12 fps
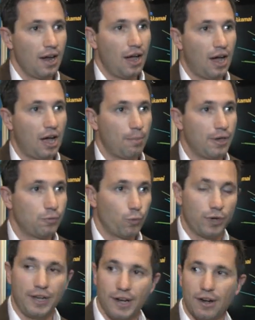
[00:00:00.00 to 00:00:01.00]
And
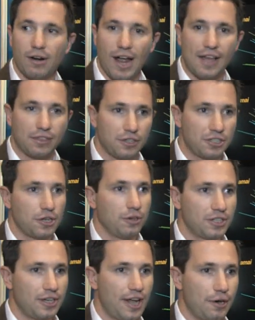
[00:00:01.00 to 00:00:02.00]
we're here at this show
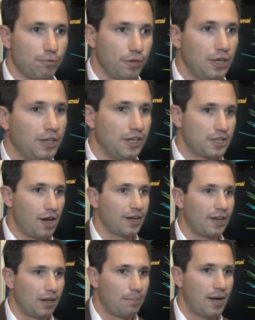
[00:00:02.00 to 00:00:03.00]
today really
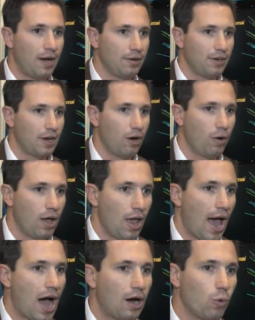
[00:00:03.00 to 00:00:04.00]
talking about
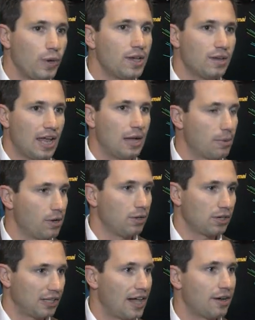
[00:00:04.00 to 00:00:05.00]
how we enable
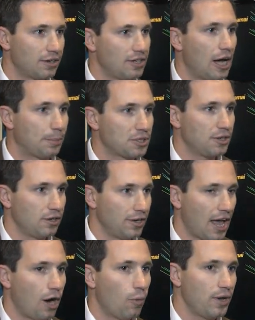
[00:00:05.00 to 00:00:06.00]
cloud adoption and
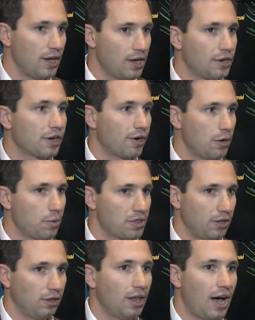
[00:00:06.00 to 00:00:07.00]
how we integrate with
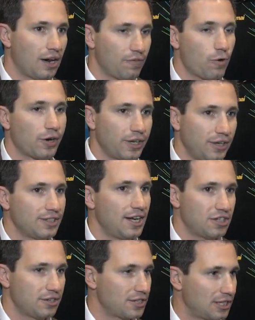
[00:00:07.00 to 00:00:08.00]
a lot of
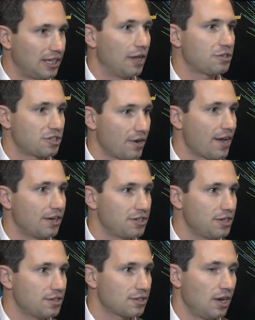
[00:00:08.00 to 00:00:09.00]
organizations' cloud
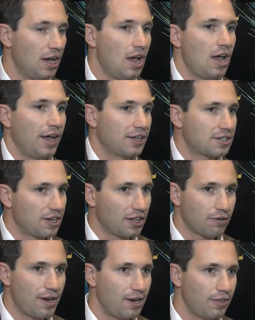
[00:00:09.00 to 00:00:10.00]
strategies,
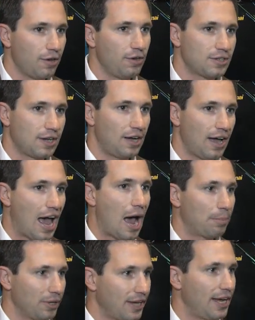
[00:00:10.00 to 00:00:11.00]
accelerating those
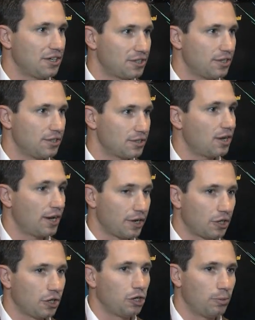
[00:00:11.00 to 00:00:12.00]
applications on
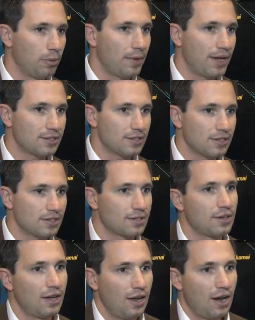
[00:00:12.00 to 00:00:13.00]
a global
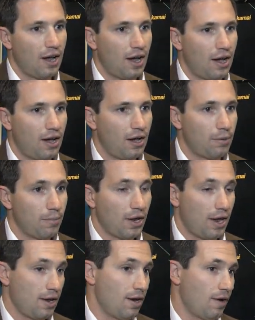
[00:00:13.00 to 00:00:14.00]
basis,
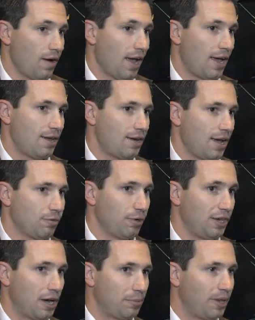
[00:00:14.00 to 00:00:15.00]
and
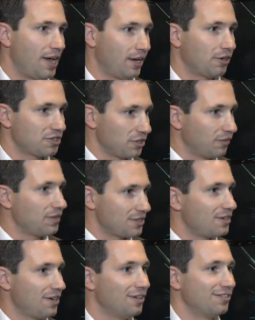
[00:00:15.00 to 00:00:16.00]
really applying our service
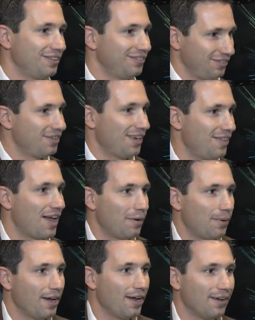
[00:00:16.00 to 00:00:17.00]
in that
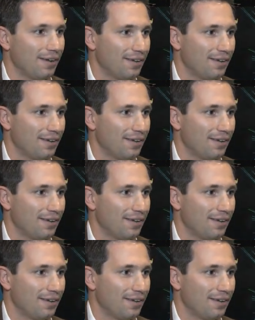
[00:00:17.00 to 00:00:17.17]
way.